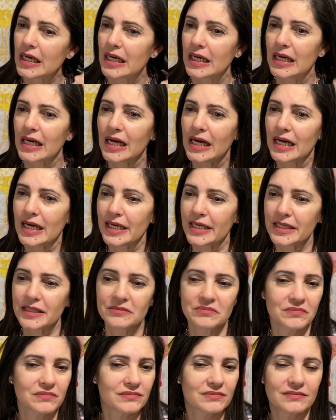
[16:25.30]
I
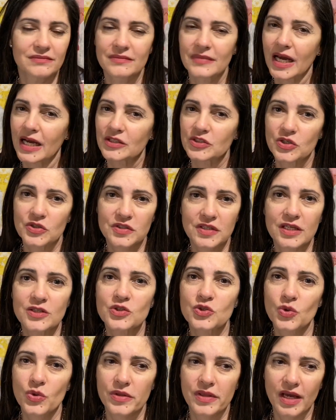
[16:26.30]
just
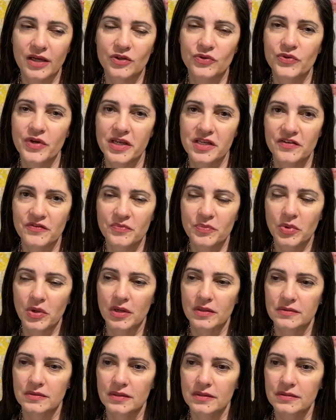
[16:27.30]
enjoy that creative
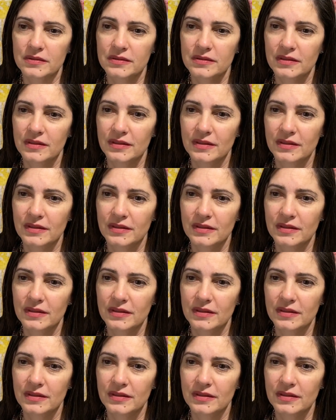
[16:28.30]
process.